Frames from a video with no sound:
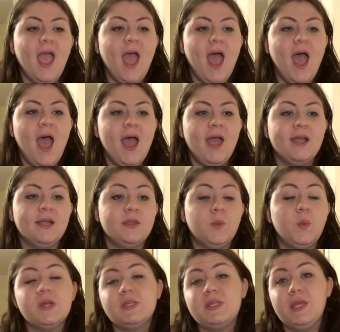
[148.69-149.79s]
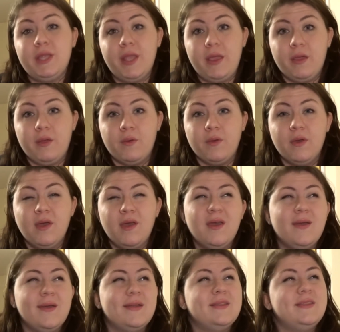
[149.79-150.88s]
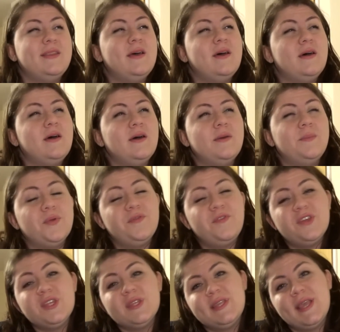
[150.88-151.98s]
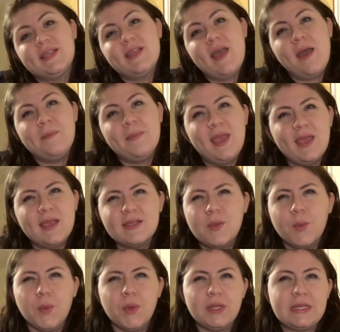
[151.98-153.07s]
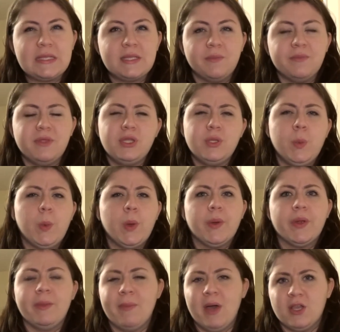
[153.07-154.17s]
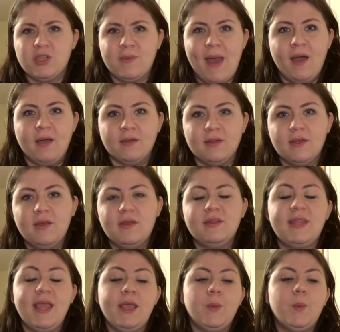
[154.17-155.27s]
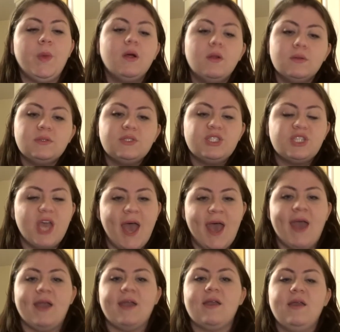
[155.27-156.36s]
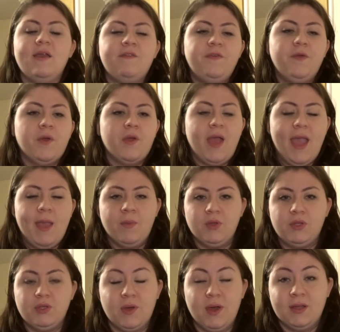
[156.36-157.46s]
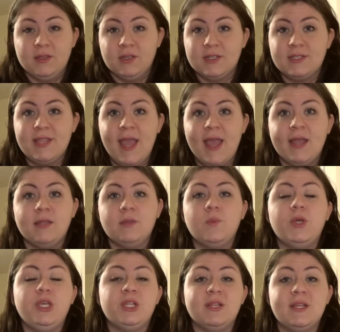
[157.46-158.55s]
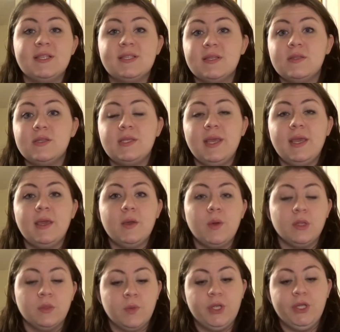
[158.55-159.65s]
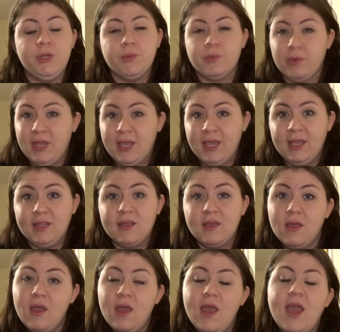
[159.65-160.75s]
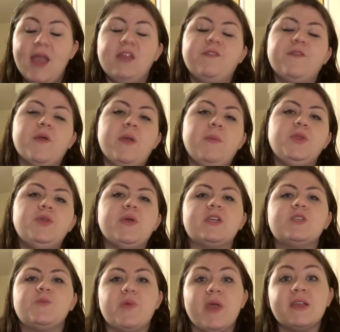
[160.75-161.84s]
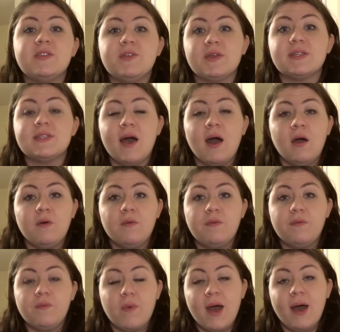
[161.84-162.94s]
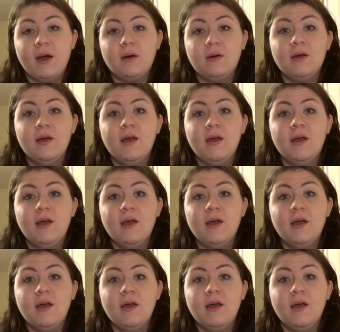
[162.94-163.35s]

And once you do, the proficiency exam isn't really something to worry much about. They will check if you're able to understand what you listen to and what you read, and if you're able to express yourself well.